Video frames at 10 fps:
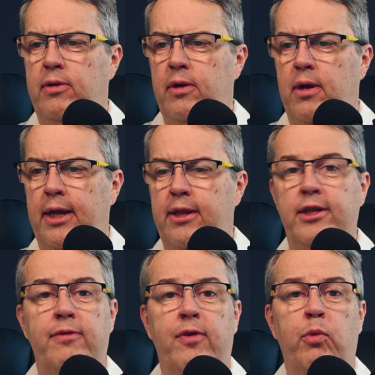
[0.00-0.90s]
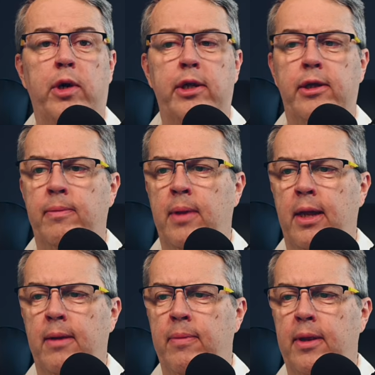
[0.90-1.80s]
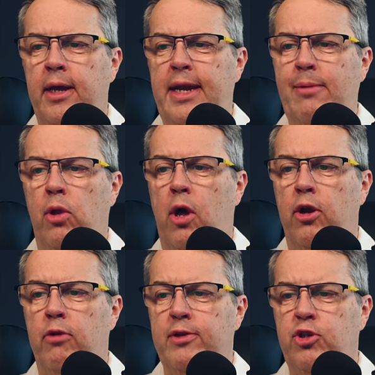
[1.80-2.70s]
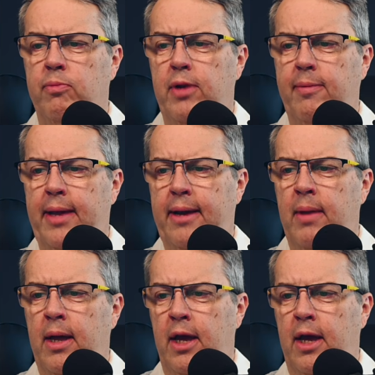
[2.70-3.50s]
click this if you want to enable auto resume playback.